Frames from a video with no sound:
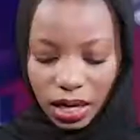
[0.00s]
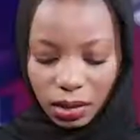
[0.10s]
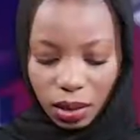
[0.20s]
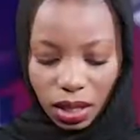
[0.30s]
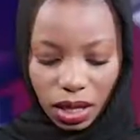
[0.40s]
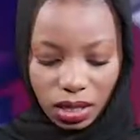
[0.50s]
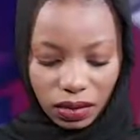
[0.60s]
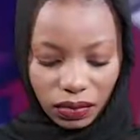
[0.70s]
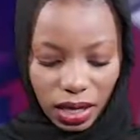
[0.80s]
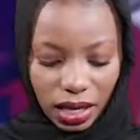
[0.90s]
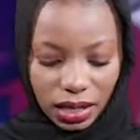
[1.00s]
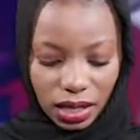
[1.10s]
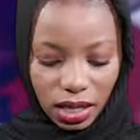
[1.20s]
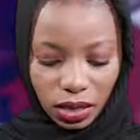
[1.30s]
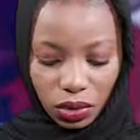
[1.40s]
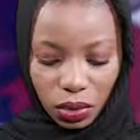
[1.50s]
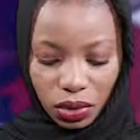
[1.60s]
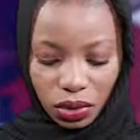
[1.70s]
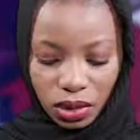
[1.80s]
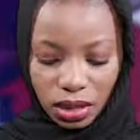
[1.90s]
and because of that, he is
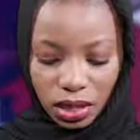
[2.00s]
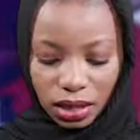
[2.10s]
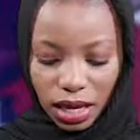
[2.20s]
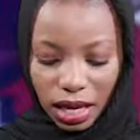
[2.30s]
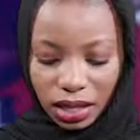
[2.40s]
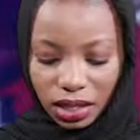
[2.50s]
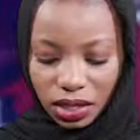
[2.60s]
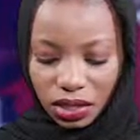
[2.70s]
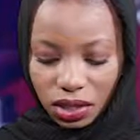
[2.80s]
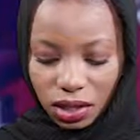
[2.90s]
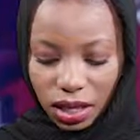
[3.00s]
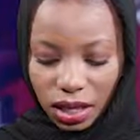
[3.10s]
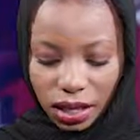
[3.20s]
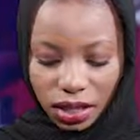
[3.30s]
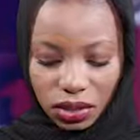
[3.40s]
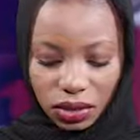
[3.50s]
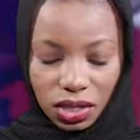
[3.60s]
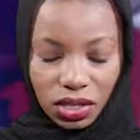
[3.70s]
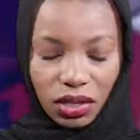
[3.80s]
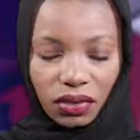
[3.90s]
going to take the allegation and
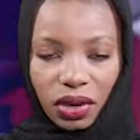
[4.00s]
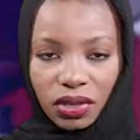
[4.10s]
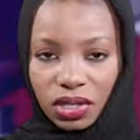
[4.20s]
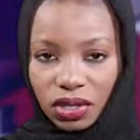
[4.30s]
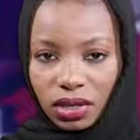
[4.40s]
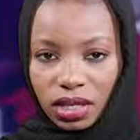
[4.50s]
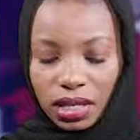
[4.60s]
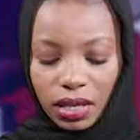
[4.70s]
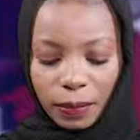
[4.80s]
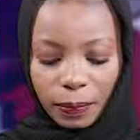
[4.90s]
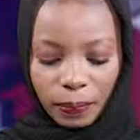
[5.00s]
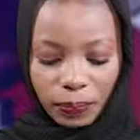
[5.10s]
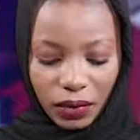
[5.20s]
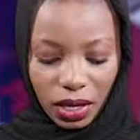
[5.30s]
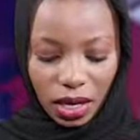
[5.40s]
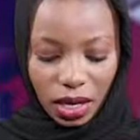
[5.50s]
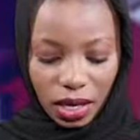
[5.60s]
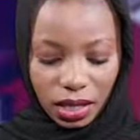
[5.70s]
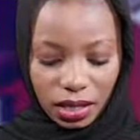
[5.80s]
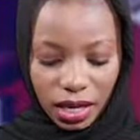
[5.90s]
accusation very seriously.
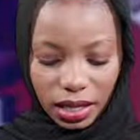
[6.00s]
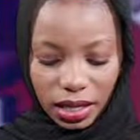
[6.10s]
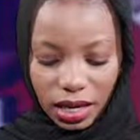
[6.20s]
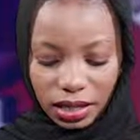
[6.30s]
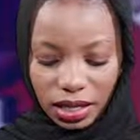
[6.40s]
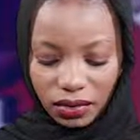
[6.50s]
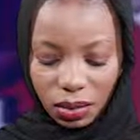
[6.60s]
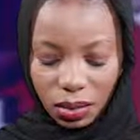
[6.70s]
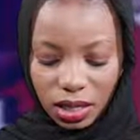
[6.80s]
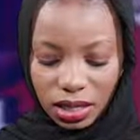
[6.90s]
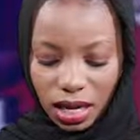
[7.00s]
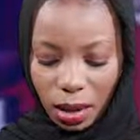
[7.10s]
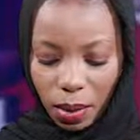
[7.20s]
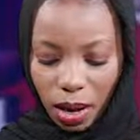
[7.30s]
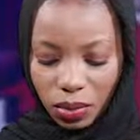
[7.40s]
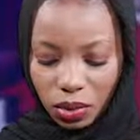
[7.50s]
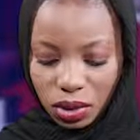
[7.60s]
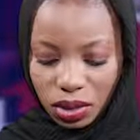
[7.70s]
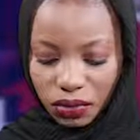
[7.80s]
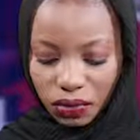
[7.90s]
He said he has given Minister Akpabio
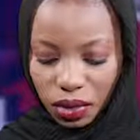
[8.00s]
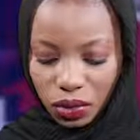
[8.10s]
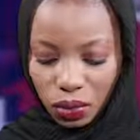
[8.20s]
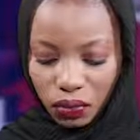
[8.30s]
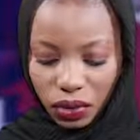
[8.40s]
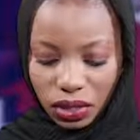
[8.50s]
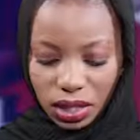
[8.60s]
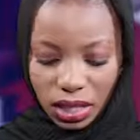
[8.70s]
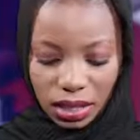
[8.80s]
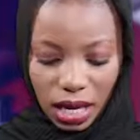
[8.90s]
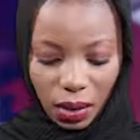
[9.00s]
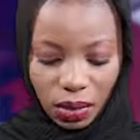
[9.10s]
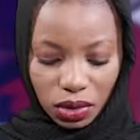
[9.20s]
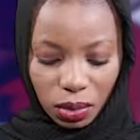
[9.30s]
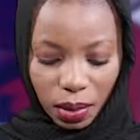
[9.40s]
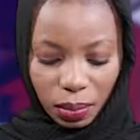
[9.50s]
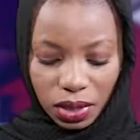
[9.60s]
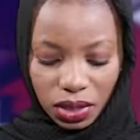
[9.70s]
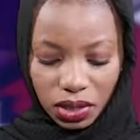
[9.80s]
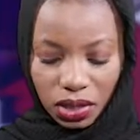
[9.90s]
24 to 48 hours to publish the